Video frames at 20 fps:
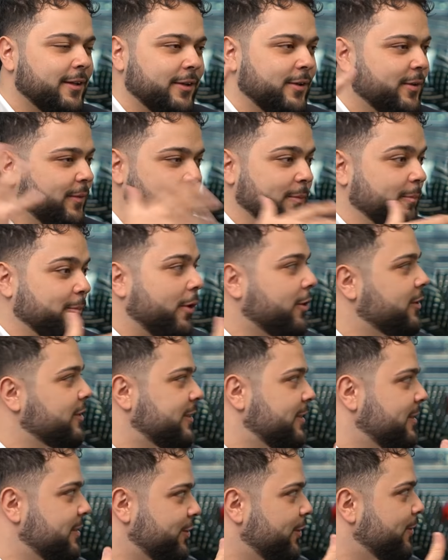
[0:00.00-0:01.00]
Like
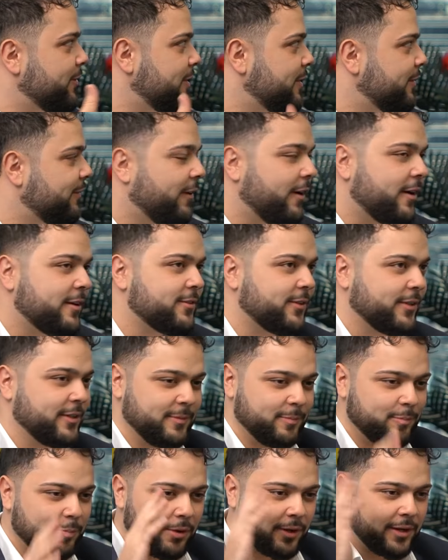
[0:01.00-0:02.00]
boxers, UFC fighters,
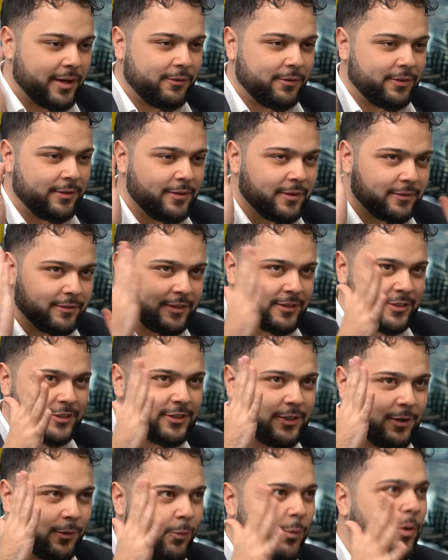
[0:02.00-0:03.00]
like block everything off, and
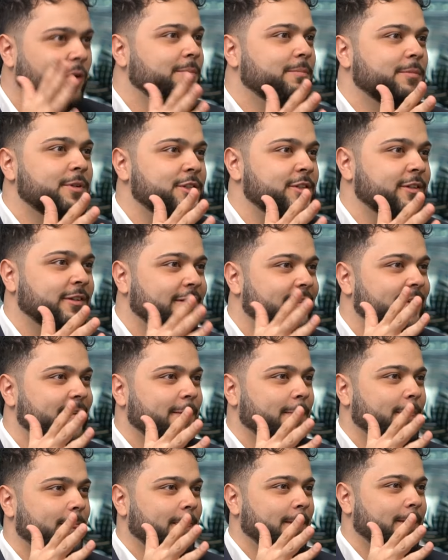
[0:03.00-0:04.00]
you got one mission.
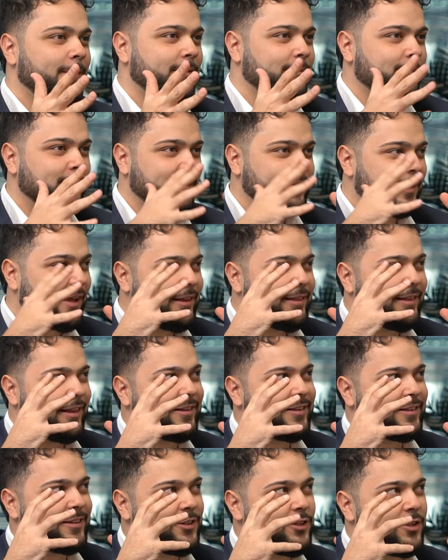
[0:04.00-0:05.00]

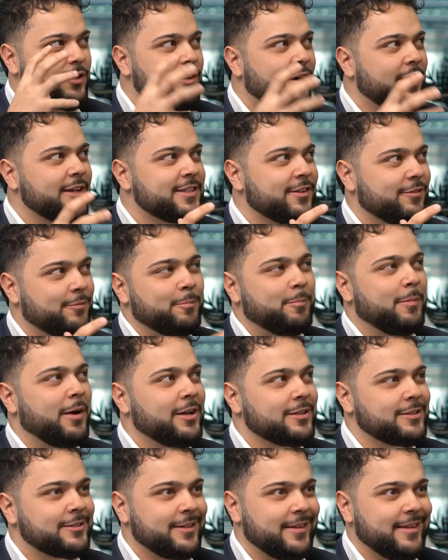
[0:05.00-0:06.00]
And you guys have
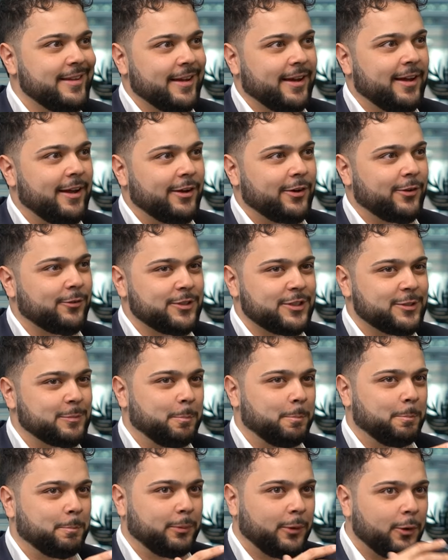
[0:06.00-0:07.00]
mastered the art of
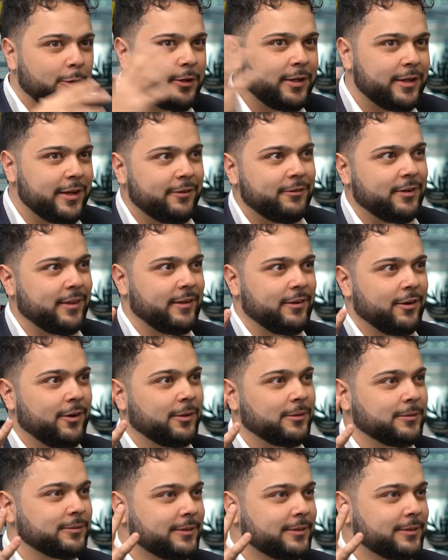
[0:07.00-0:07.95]
just blocking everything off.